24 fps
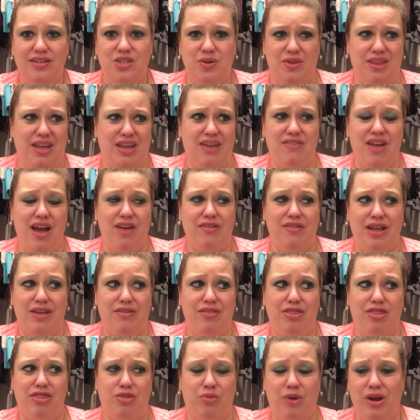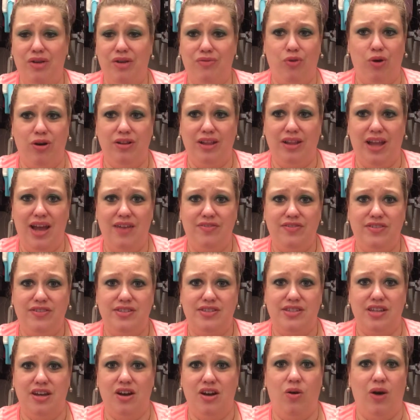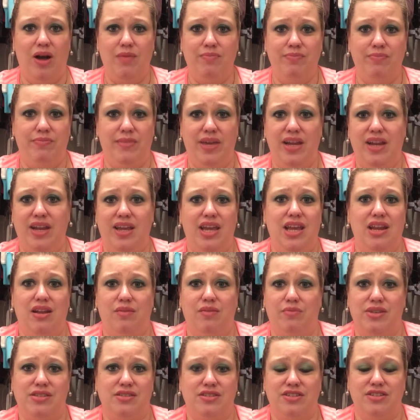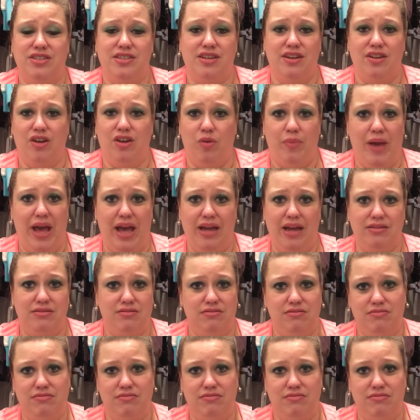so I think I've got like 3 or 4 left, so I'm gonna eat them because they're just gonna go bad.